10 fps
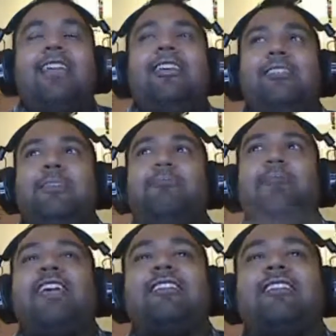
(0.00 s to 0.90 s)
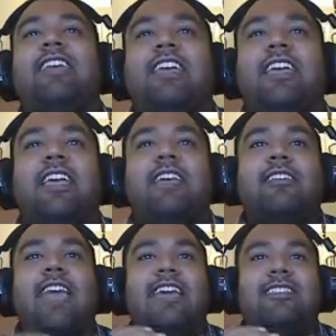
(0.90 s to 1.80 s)
The biggest thing
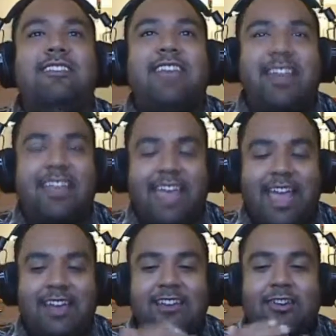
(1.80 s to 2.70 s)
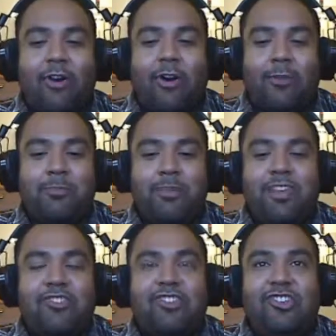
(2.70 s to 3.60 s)
is a dedicated
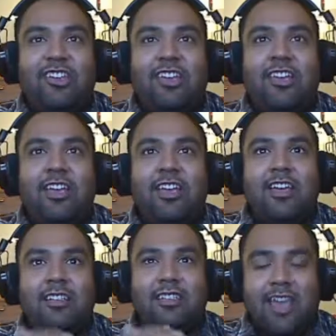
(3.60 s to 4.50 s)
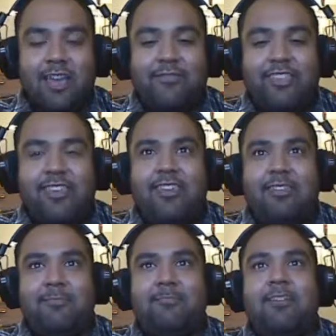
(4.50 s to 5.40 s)
RPG dev
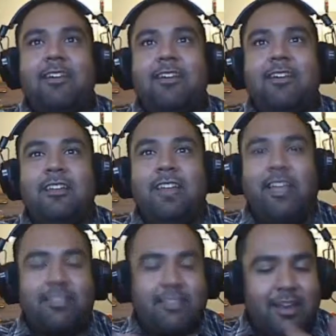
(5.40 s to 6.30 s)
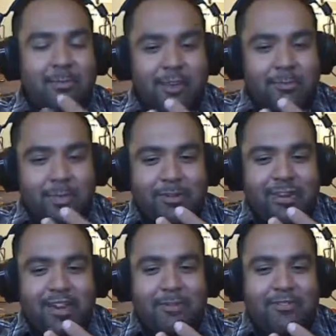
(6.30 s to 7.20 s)
team. Like, does anybody remember the
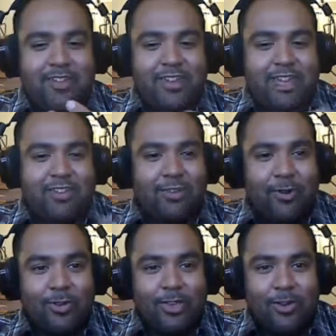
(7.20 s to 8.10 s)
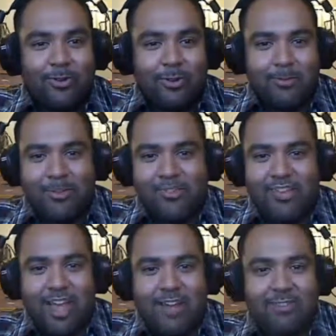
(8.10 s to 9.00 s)
name of it? Like Tokyo
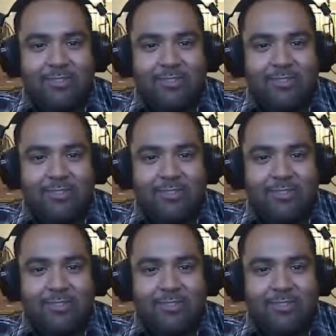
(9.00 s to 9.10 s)
RPG House or